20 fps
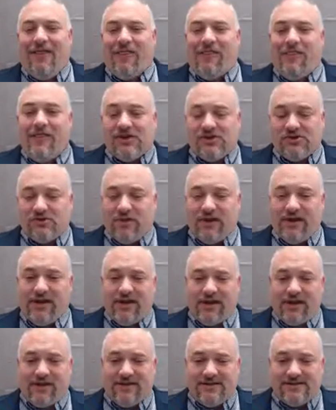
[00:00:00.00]
This one
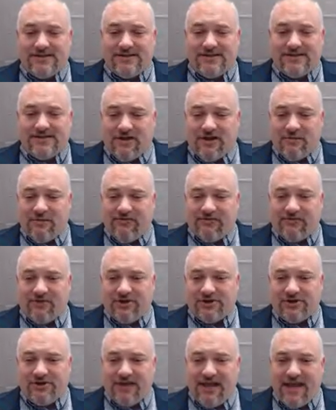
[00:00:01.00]
here, let's take a look at it before I
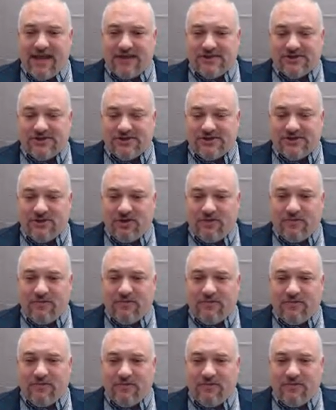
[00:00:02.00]
show you the answer.
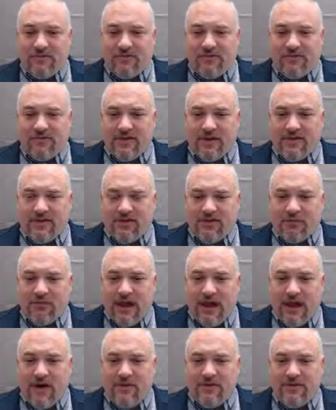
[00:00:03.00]
So they look
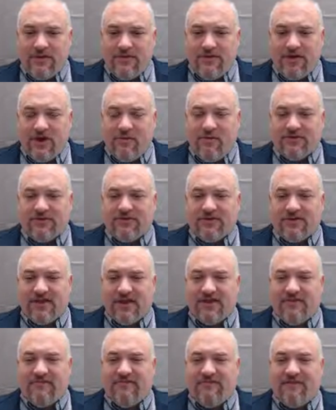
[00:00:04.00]
round. They almost look
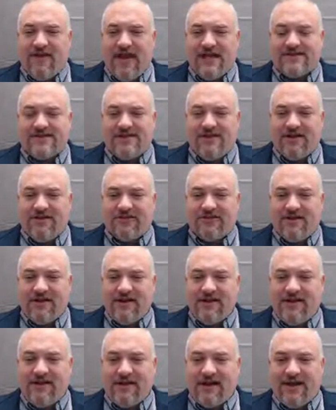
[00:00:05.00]
like fat cells,
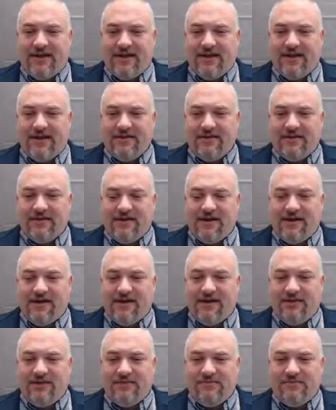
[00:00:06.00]
right? They got
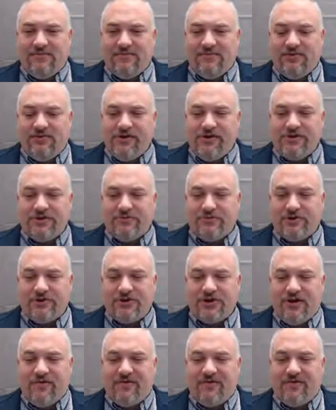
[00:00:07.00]
a nucleus pushed
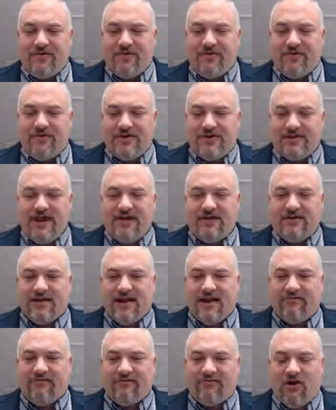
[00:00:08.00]
off to the side,
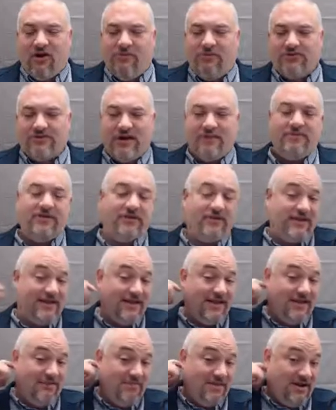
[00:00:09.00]
kind of almost empty looking
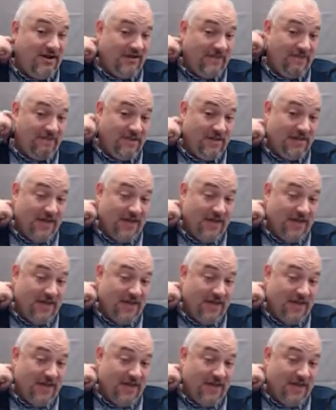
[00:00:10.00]
in the middle.